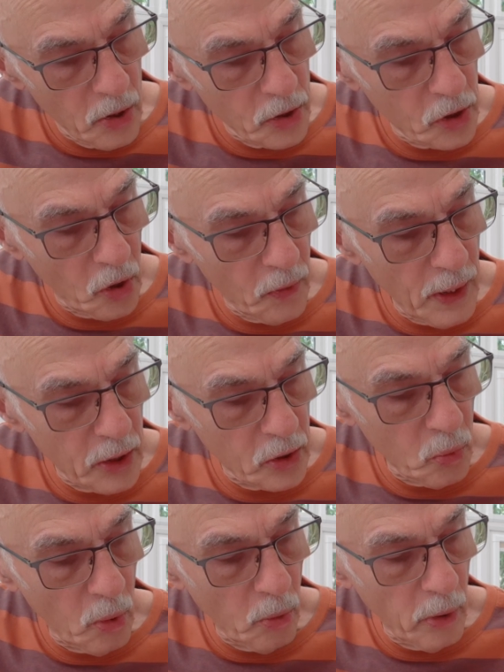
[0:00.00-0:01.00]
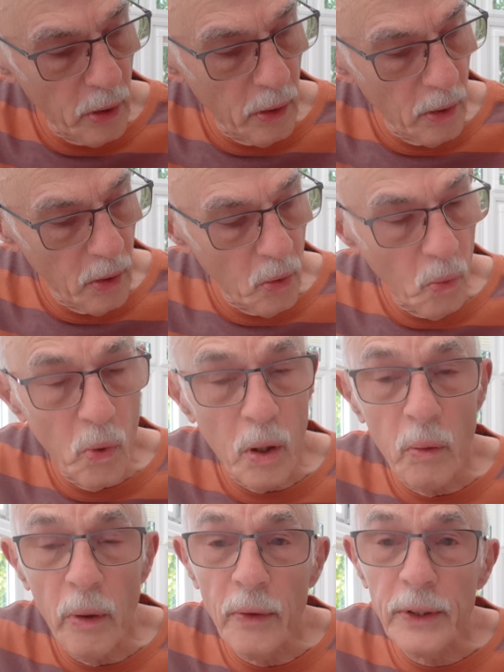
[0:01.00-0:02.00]
So that's what we
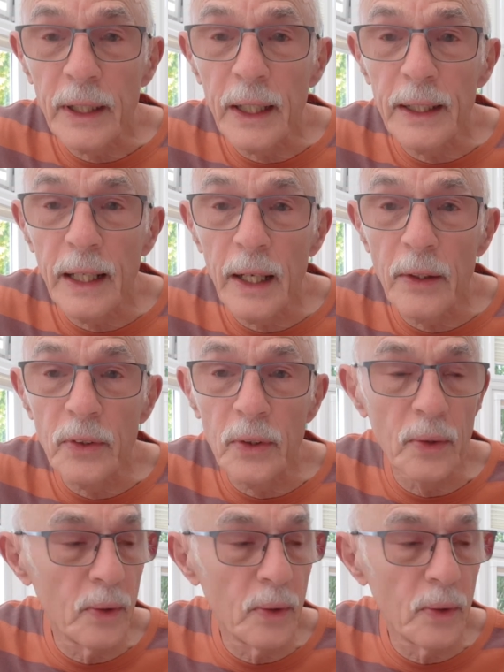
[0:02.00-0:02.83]
want to get down to.